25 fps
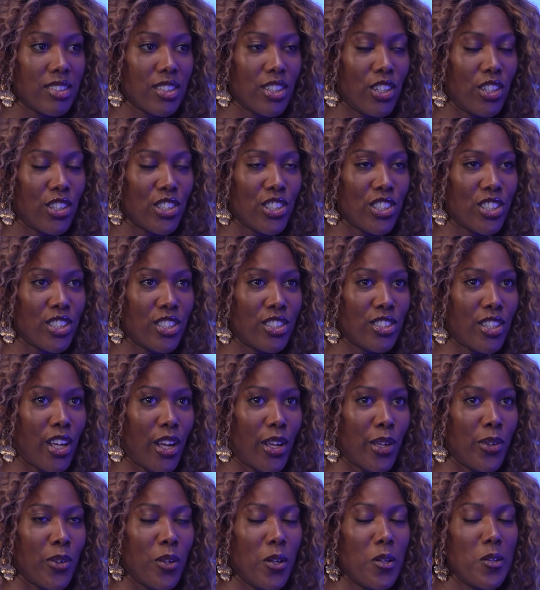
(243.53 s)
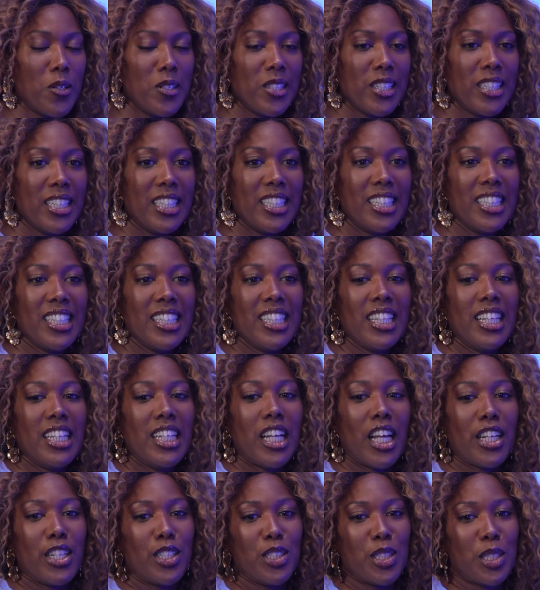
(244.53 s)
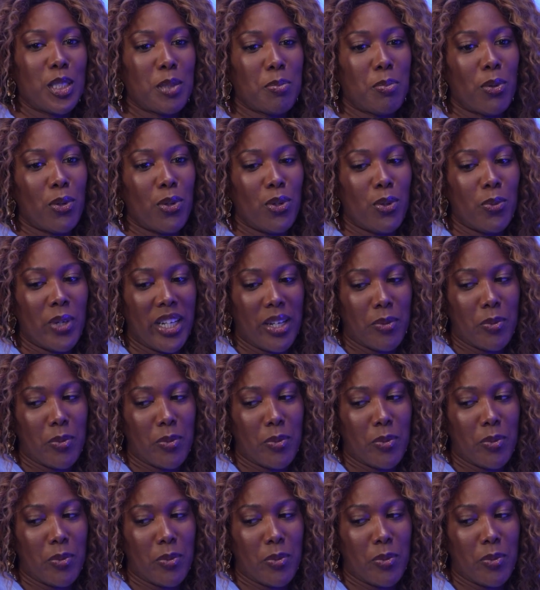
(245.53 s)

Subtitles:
Gosh, so London Sport,